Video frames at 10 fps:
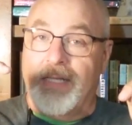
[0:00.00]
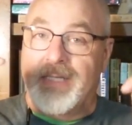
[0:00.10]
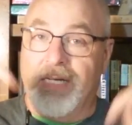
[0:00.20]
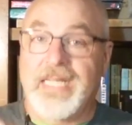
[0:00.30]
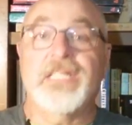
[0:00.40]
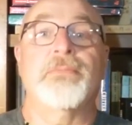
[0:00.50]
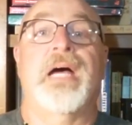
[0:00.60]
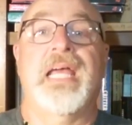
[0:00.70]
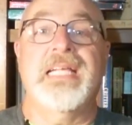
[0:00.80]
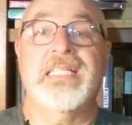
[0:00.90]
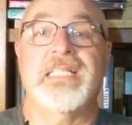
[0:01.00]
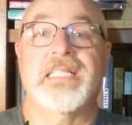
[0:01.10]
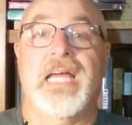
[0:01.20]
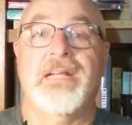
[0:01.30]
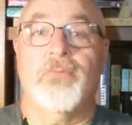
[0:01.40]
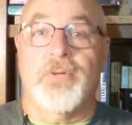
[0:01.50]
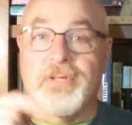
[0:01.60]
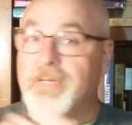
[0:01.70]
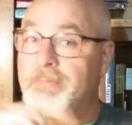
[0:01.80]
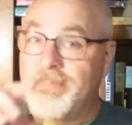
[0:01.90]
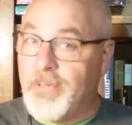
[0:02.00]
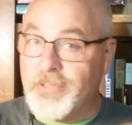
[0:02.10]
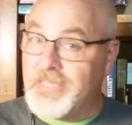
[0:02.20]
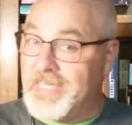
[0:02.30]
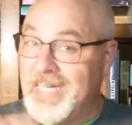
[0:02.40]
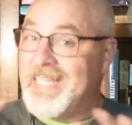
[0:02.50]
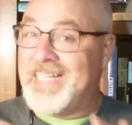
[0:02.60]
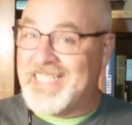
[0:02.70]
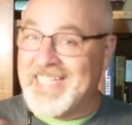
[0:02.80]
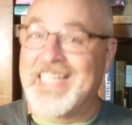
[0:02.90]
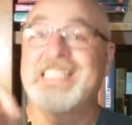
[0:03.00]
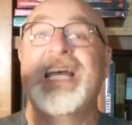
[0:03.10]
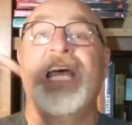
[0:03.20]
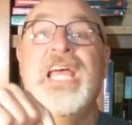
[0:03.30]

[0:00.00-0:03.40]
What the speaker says: link to my Etsy site where you can purchase any of these things